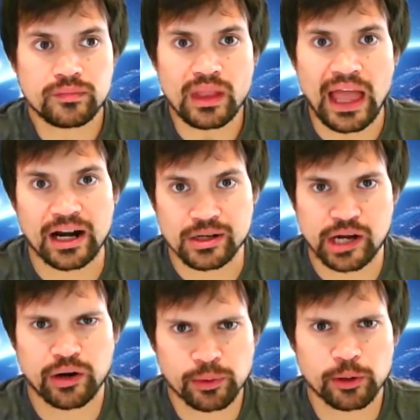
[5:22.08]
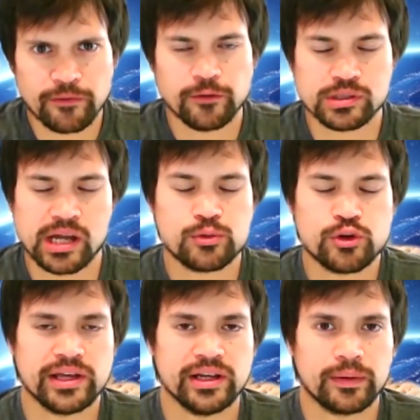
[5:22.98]
and I was like I'm going to be a full time
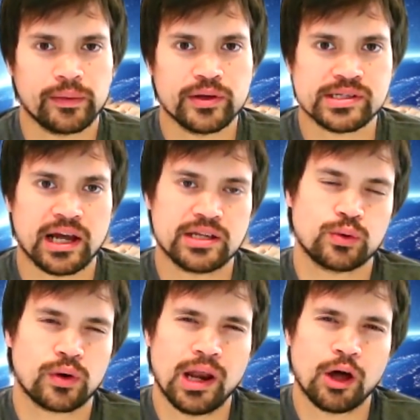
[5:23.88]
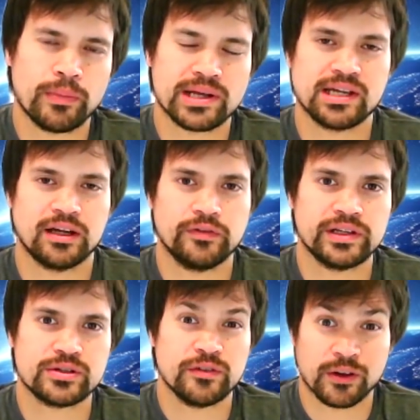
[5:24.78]
trader because I sort of lulled myself
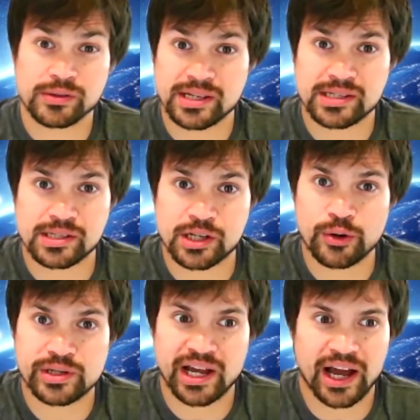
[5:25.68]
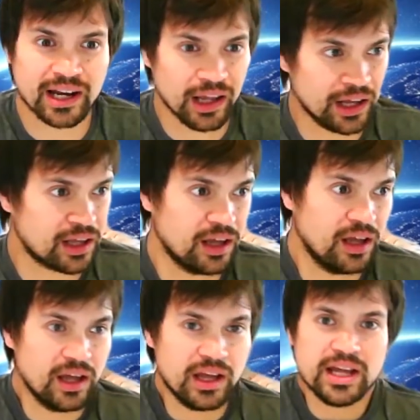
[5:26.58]
into a false sense of security. I had like
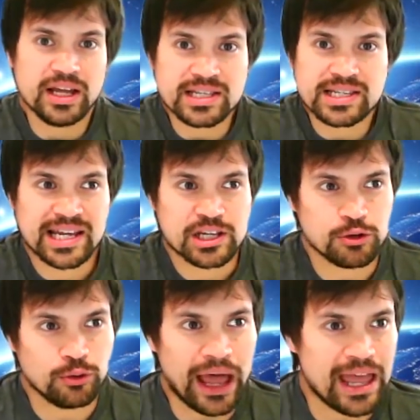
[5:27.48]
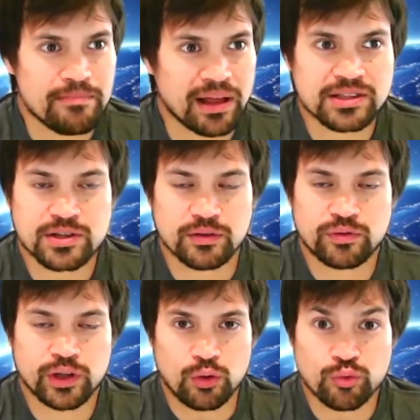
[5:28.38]
six or eight months of
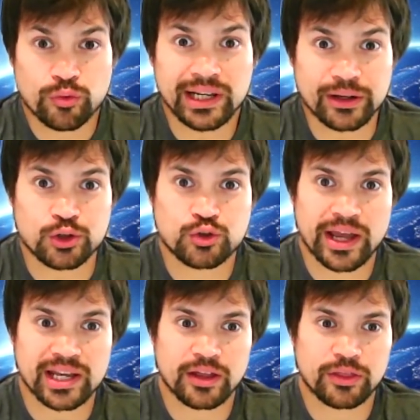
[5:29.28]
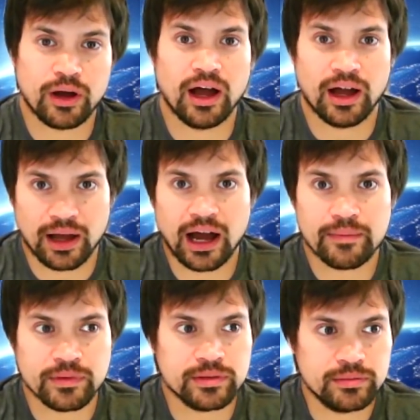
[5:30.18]
you know really good training. I thought, oh,
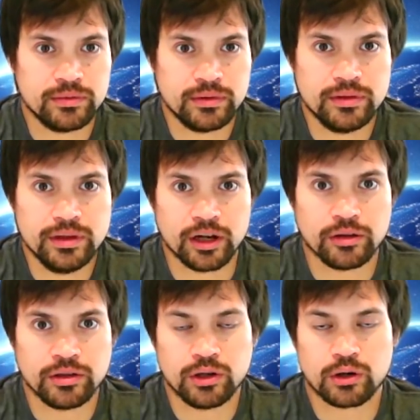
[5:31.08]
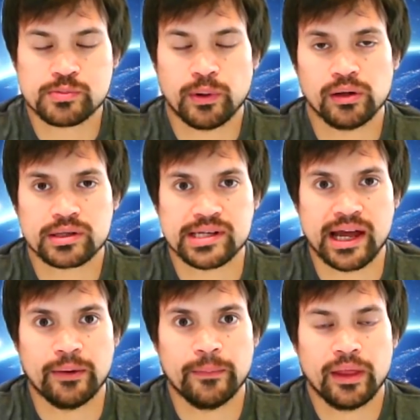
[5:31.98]
I'm you know the dog's bollocks
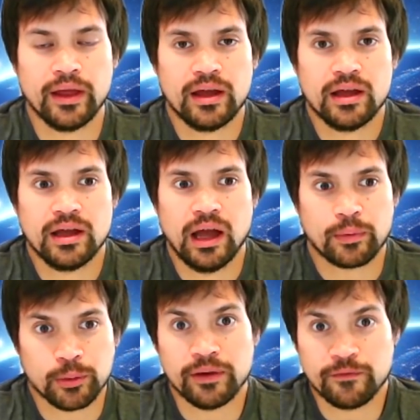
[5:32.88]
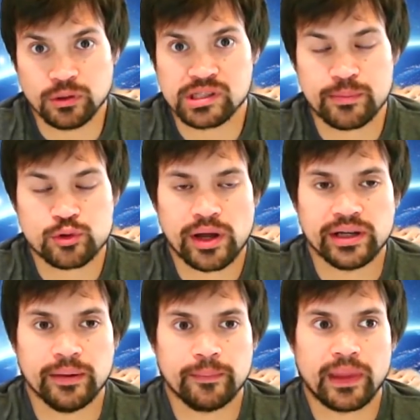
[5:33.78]
now. I'm going to be a full time
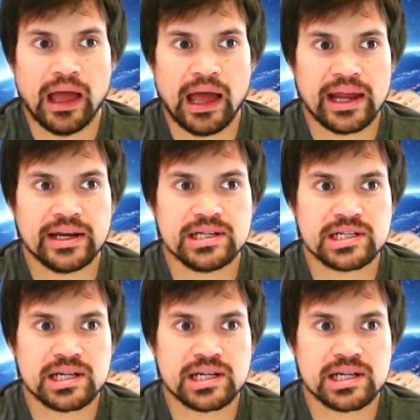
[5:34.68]
trader, and